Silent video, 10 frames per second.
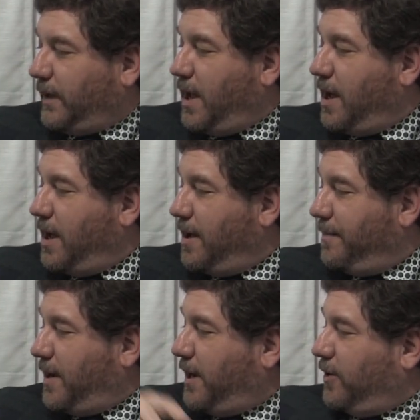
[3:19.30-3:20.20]

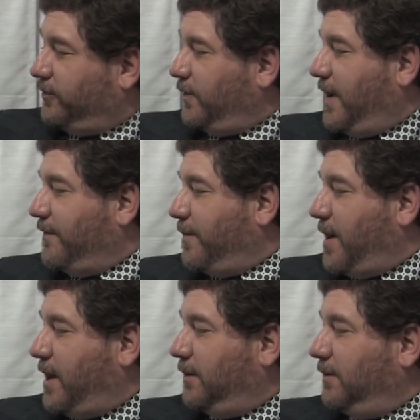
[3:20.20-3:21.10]
I also have a
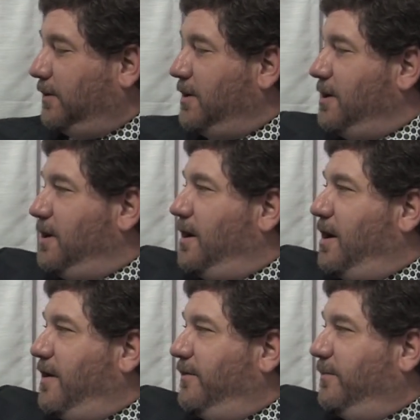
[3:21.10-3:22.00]
bottle
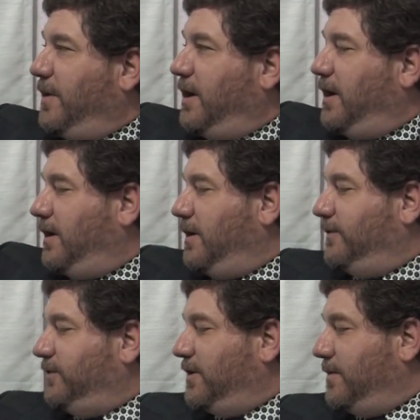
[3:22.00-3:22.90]

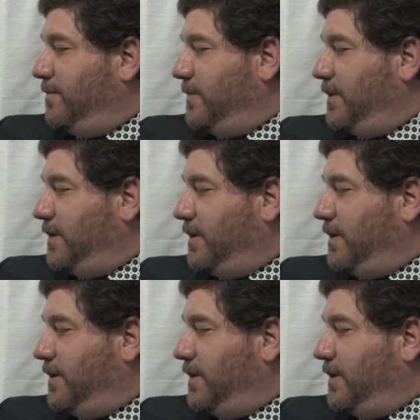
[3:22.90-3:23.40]
of some